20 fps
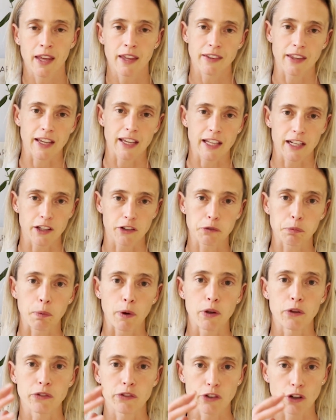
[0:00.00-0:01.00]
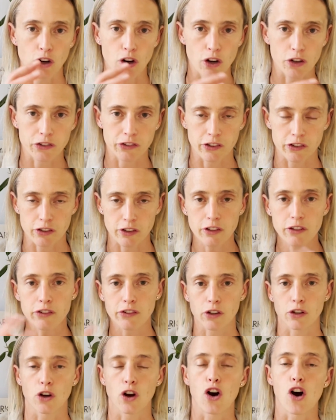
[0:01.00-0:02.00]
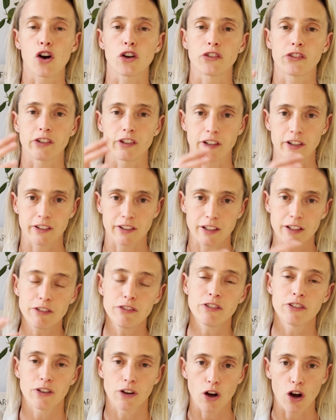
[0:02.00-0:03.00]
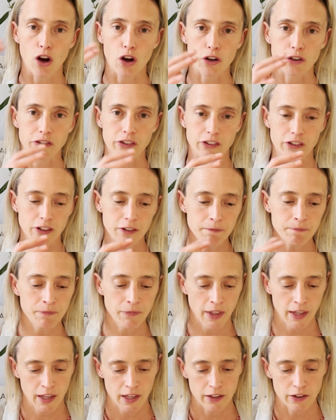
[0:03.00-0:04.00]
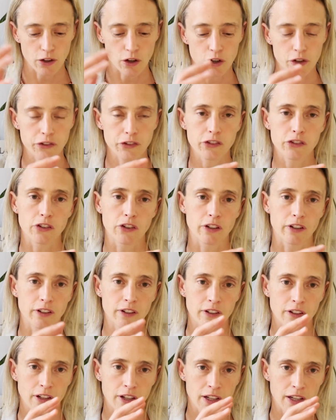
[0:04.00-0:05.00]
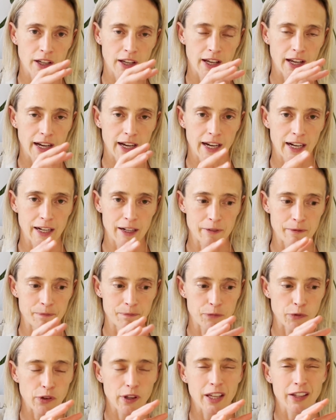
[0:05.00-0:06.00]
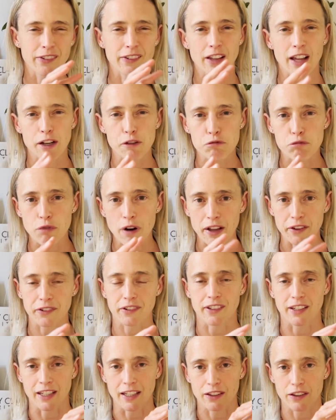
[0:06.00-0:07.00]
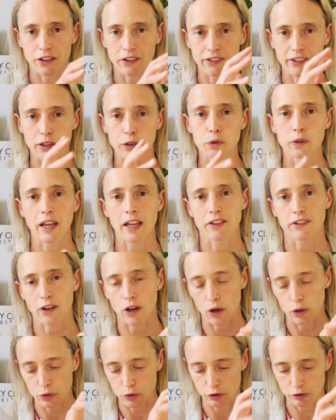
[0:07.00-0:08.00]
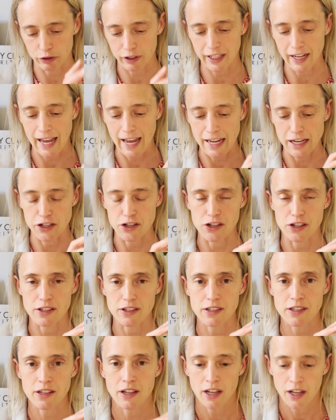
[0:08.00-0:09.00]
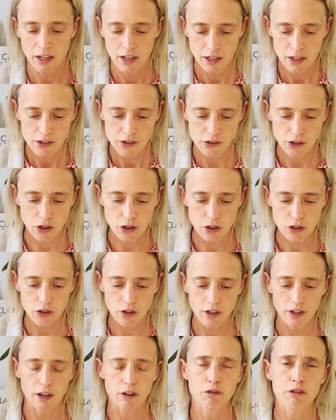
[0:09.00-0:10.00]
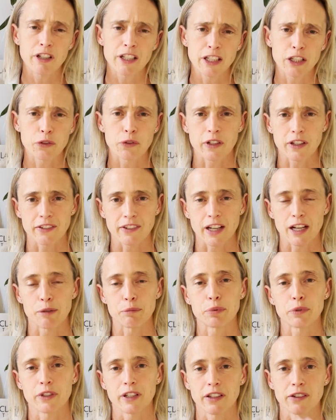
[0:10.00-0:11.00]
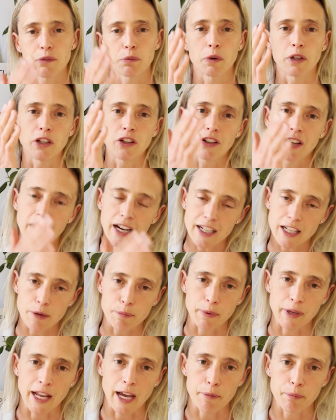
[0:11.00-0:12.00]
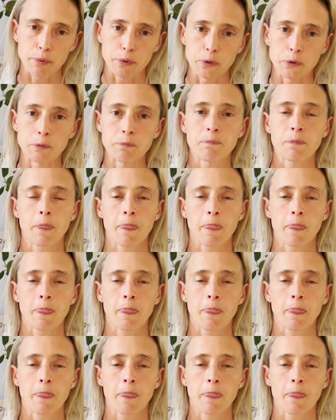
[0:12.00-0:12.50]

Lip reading: They get exposed to oxygen, so oxidative, oxygen. The oxygen, it's like rusting. The cell gets older, it ages. So a really good example is when you cut up an apple,